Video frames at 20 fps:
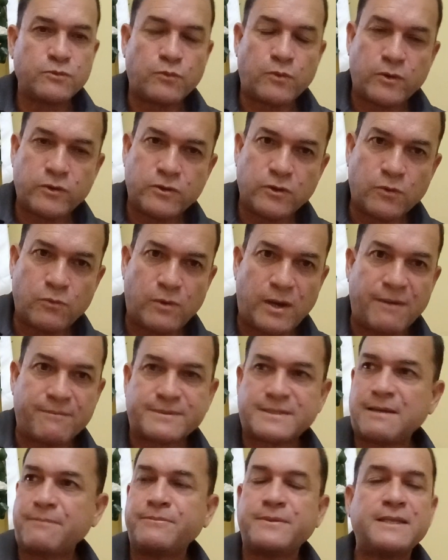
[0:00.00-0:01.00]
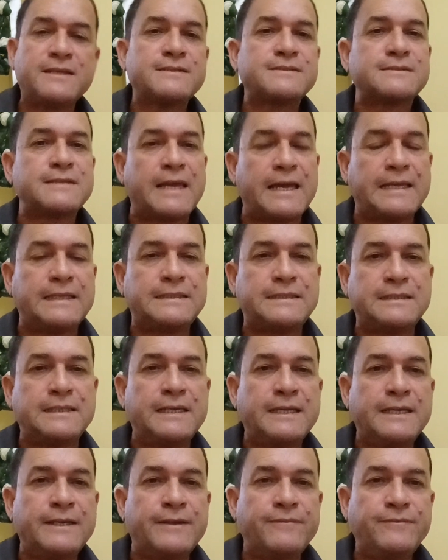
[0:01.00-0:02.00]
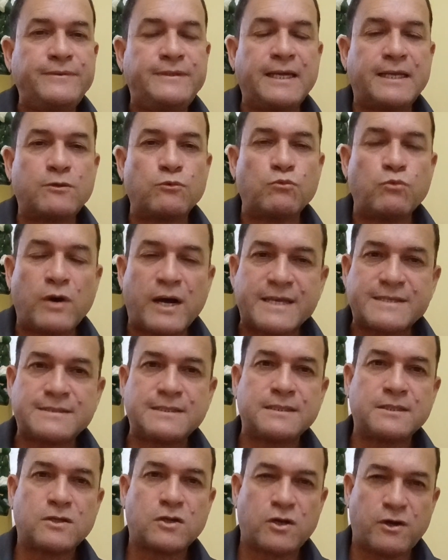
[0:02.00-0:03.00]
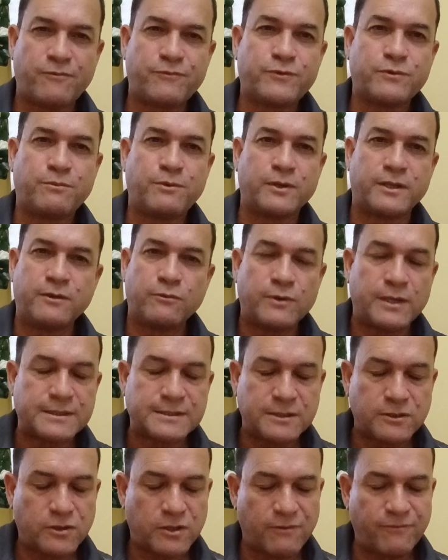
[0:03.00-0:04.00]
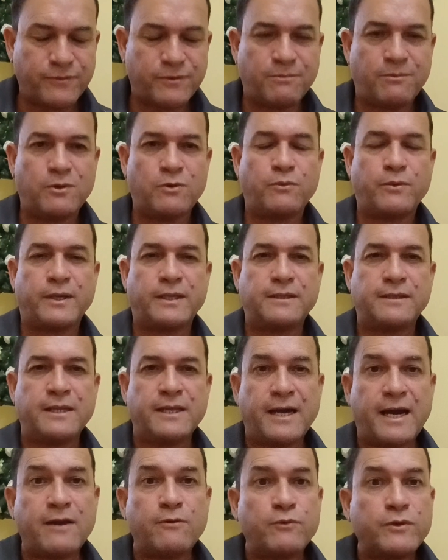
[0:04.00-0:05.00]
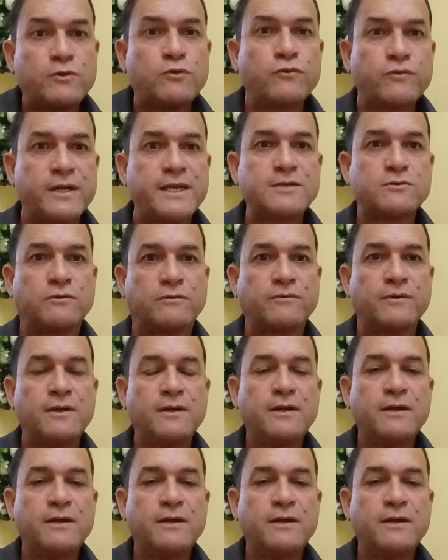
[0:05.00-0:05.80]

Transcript: one young wife. Something said that wasn't comfortable. He wasn't comfortable with, and with good reason.